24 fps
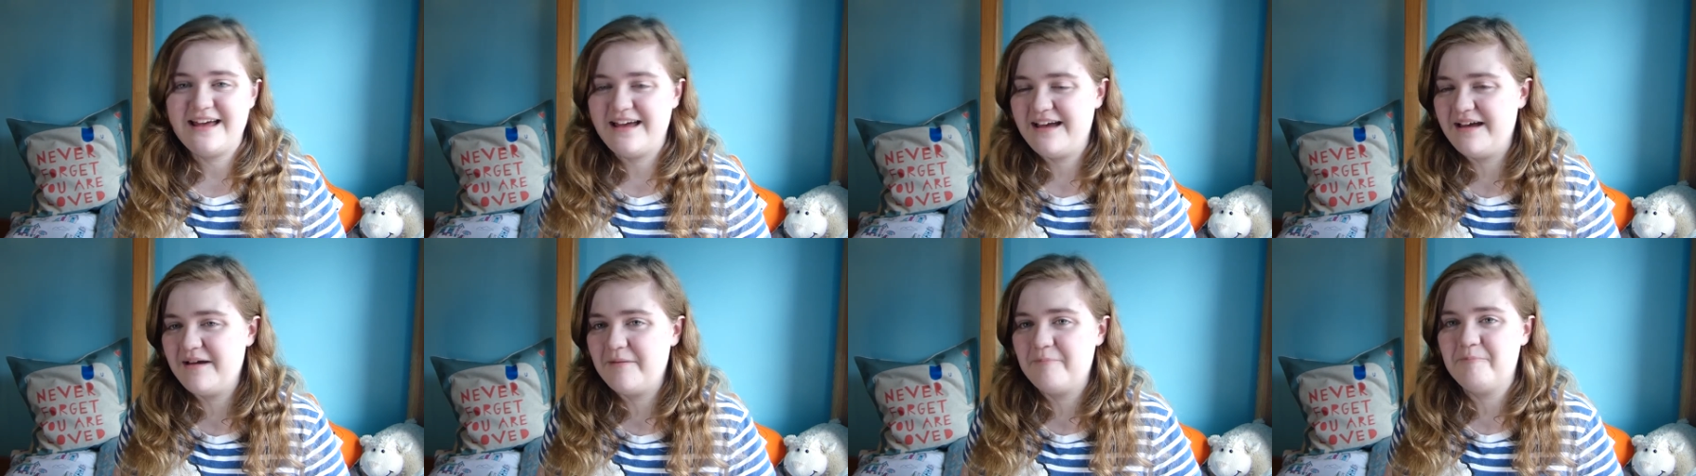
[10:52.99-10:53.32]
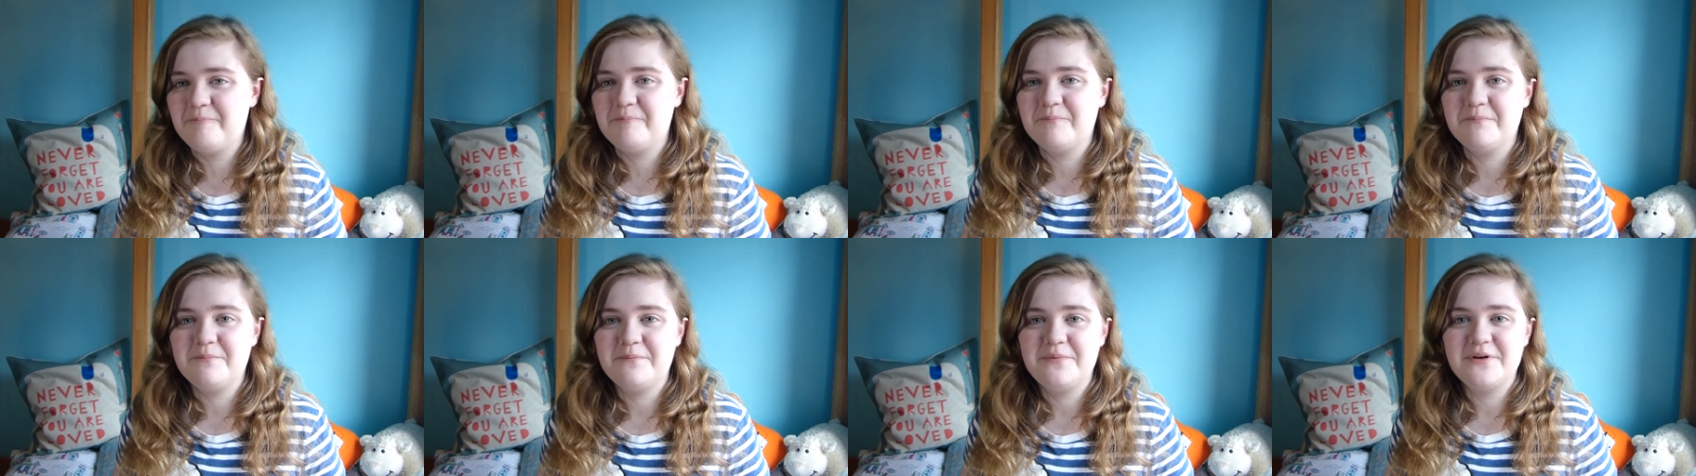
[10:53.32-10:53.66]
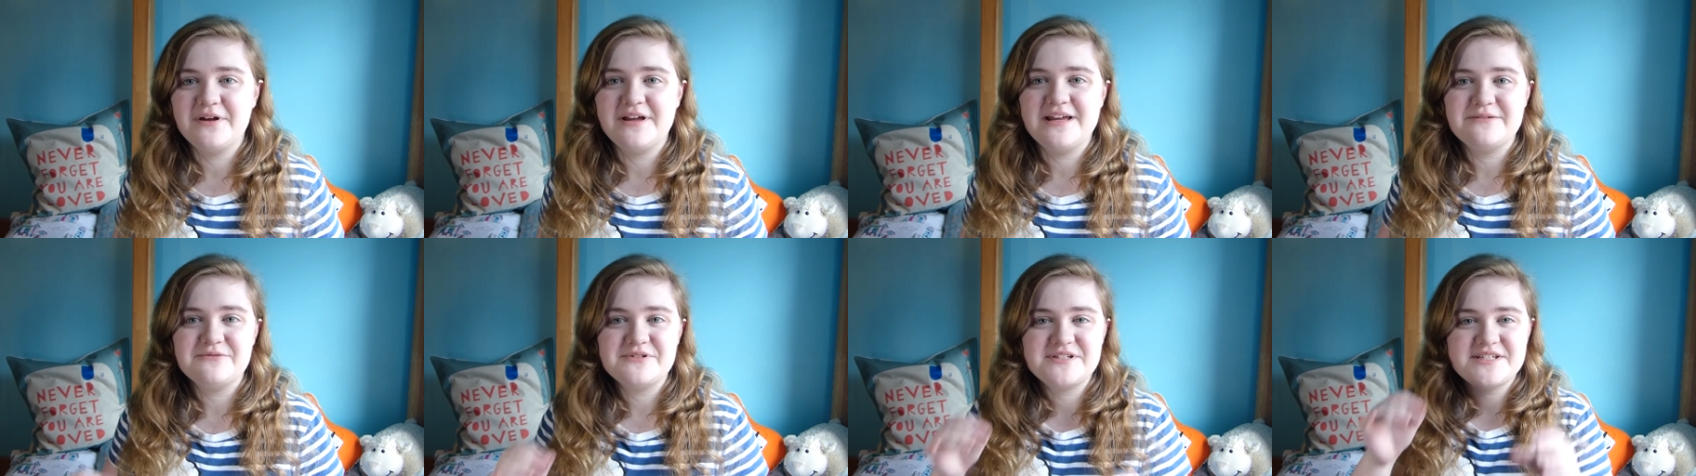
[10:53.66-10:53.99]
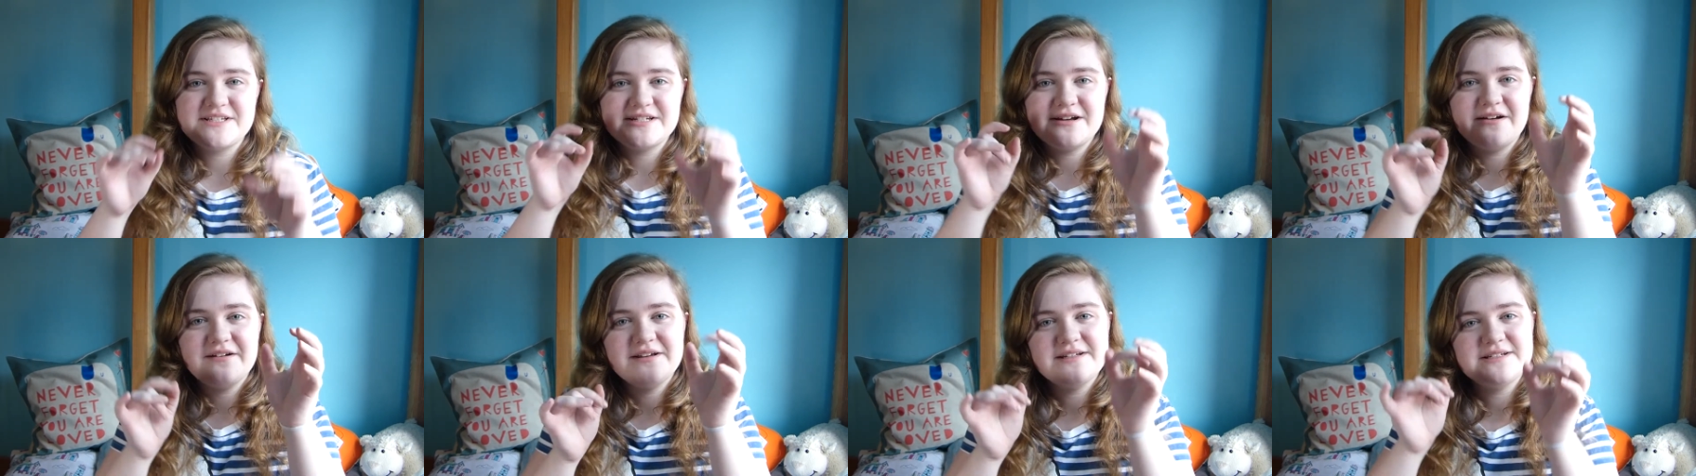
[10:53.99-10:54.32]
Um, but it was
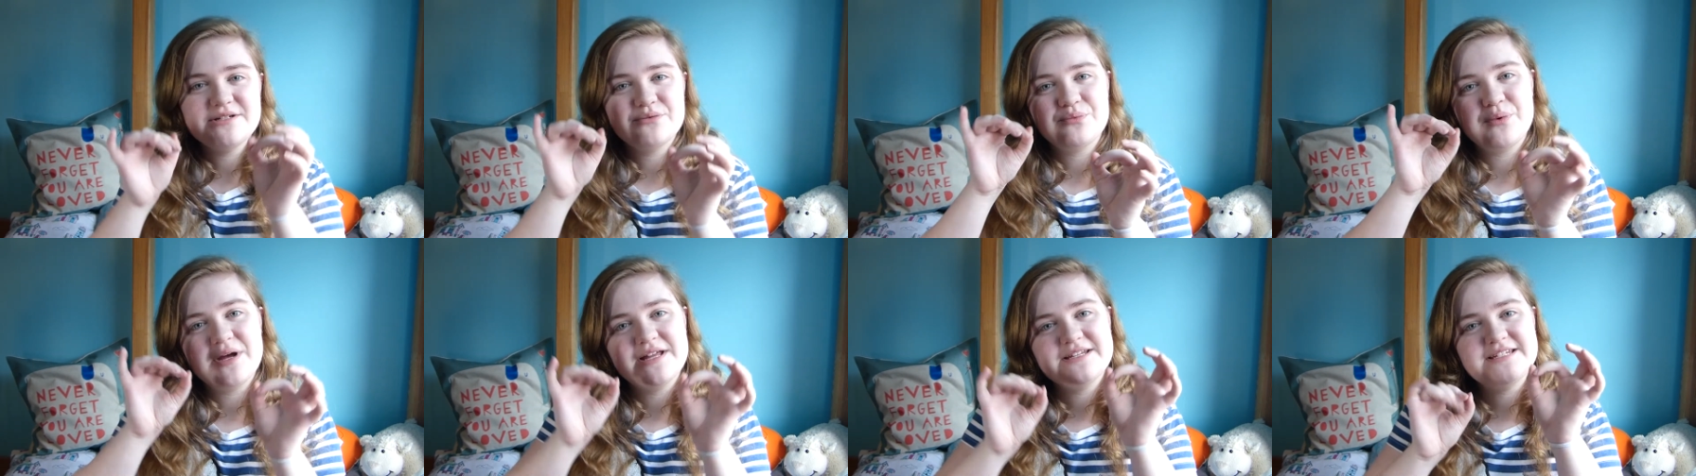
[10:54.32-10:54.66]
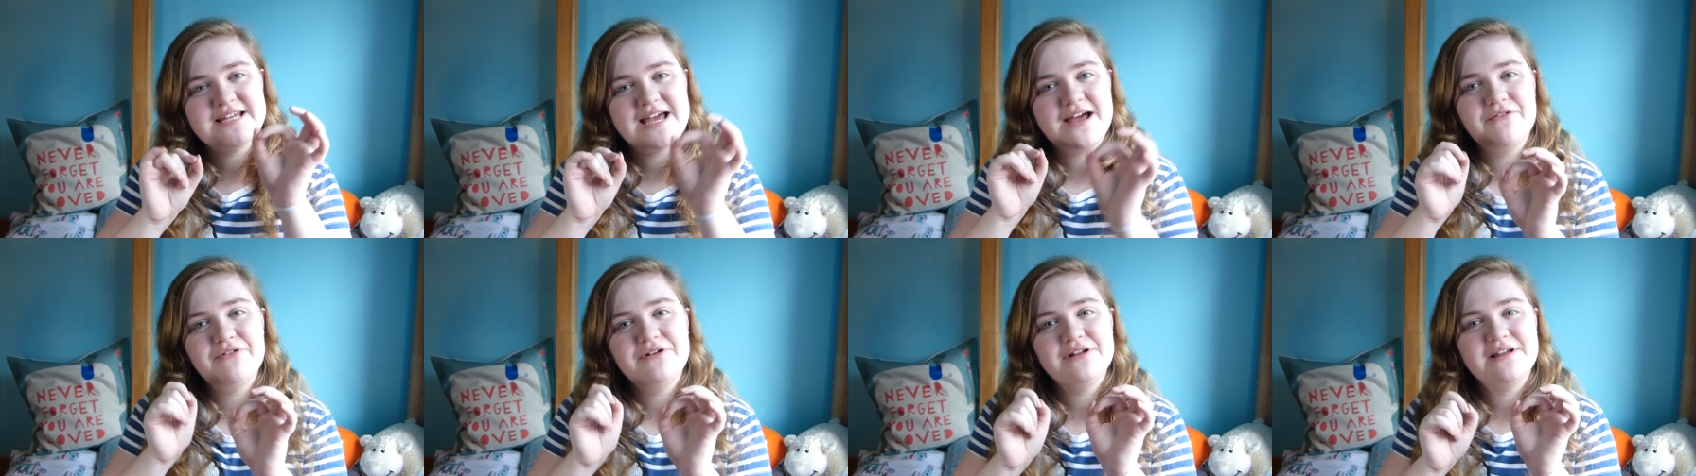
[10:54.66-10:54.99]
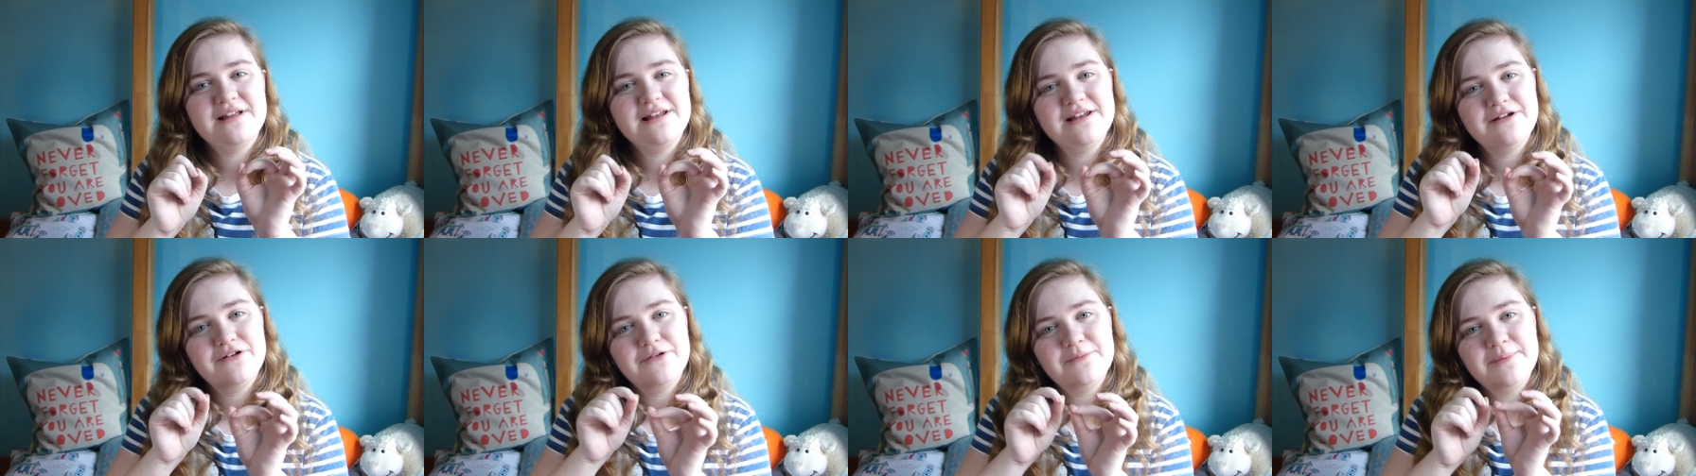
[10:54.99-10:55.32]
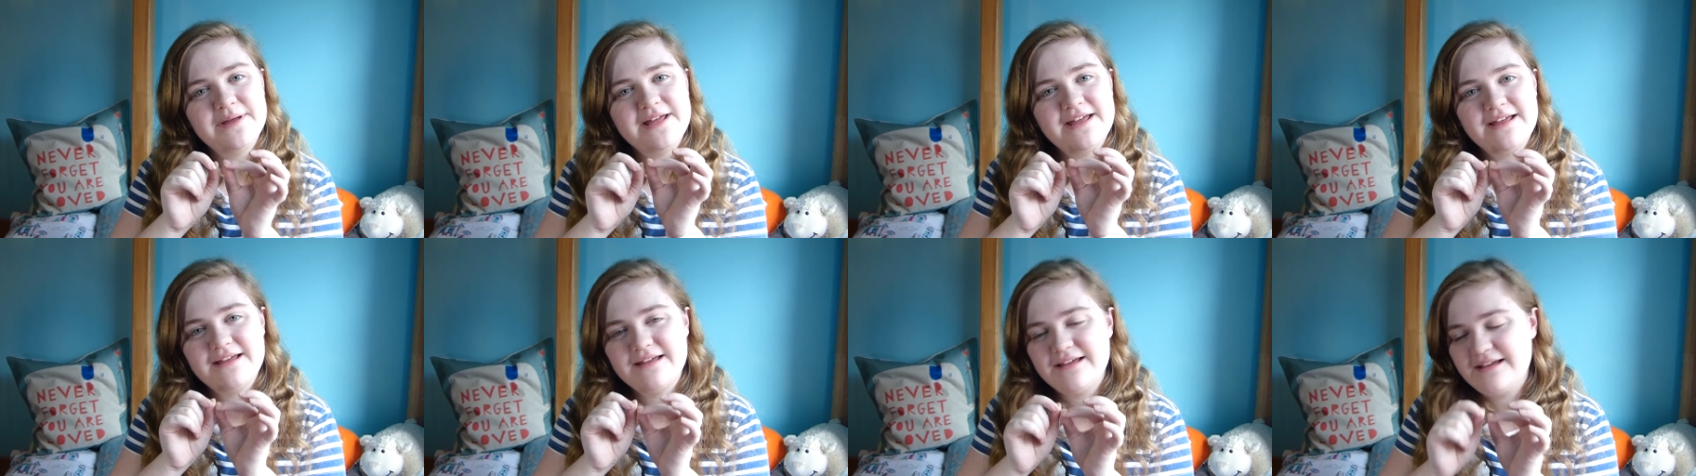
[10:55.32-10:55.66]
starting to wear down a little
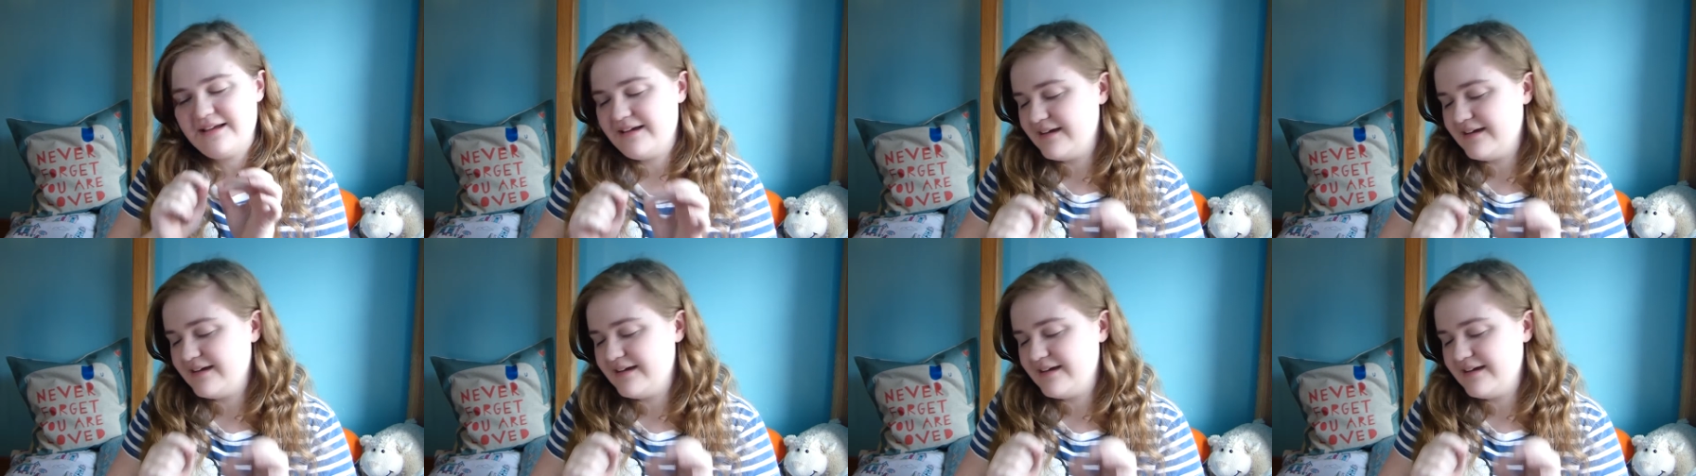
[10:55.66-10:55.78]
bit.